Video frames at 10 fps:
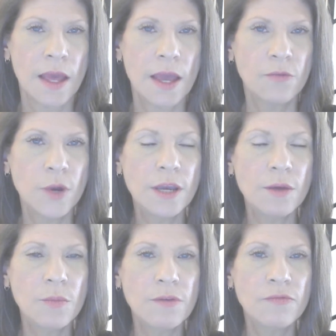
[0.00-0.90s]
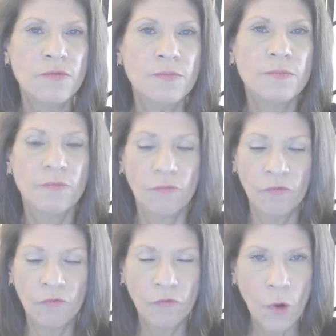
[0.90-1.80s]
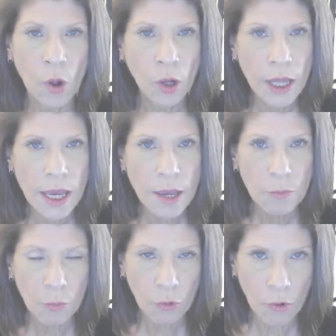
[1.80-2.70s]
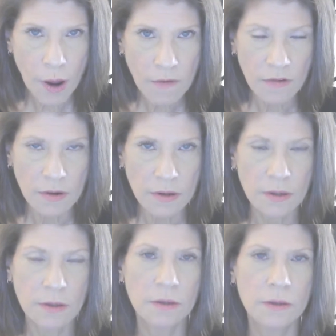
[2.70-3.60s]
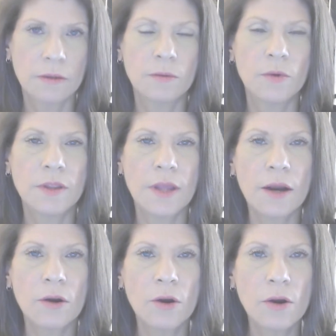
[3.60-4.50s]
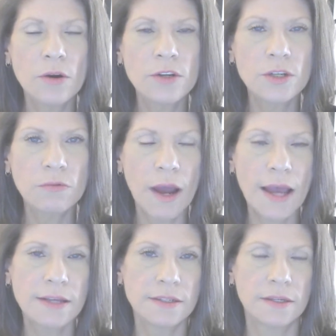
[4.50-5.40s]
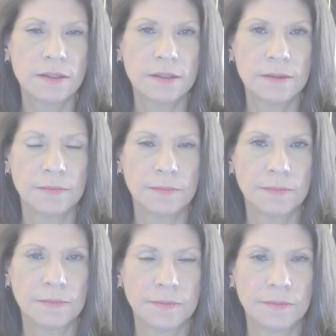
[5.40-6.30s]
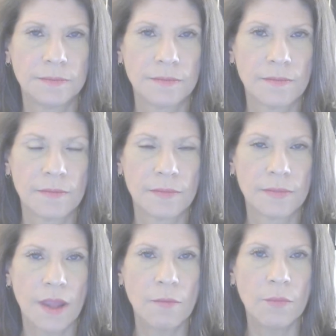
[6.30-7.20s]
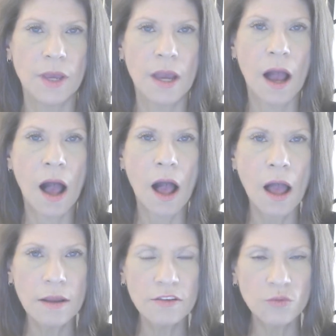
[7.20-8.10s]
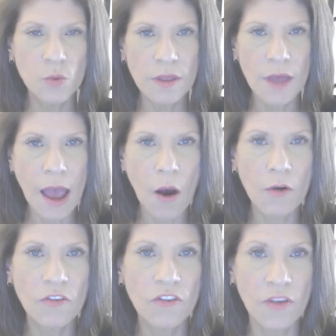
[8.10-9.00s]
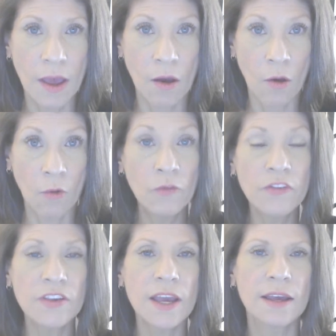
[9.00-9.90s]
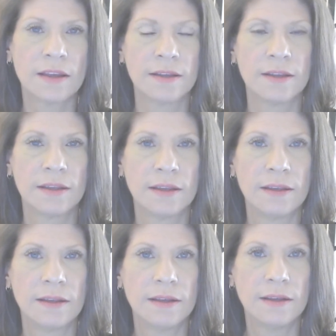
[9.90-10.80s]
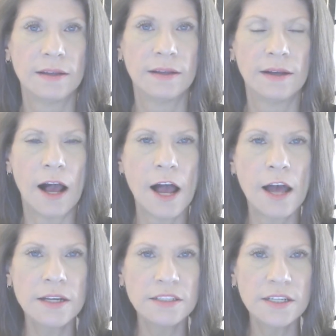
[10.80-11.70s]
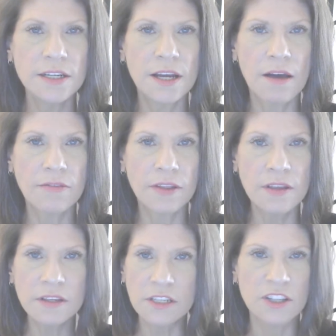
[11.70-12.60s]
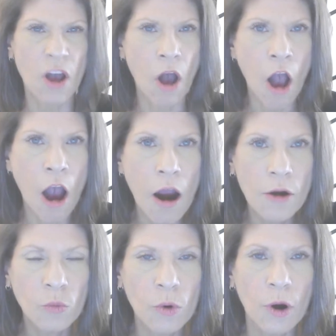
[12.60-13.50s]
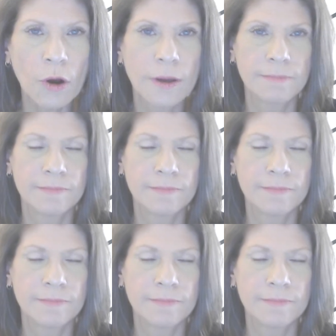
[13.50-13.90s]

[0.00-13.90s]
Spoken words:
if we can be fully present when that urge arises and be honest with ourselves, honest enough, and this is hard work.